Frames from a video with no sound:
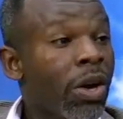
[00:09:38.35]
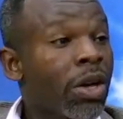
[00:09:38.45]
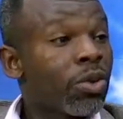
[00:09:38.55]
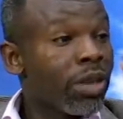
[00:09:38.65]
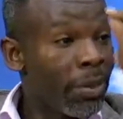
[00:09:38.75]

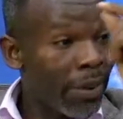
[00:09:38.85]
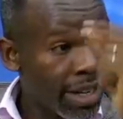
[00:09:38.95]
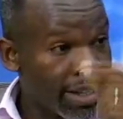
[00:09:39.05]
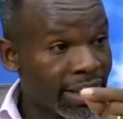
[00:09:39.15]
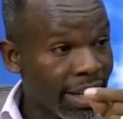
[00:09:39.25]
to liberate
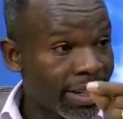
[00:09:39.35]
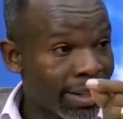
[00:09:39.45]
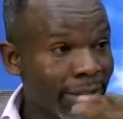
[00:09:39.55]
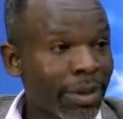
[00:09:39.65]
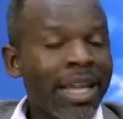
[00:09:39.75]
this country.
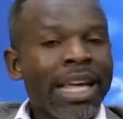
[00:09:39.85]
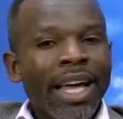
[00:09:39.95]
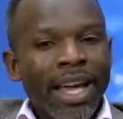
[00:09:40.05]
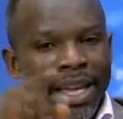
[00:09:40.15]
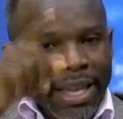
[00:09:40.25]

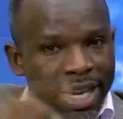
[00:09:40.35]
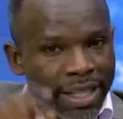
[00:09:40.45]
His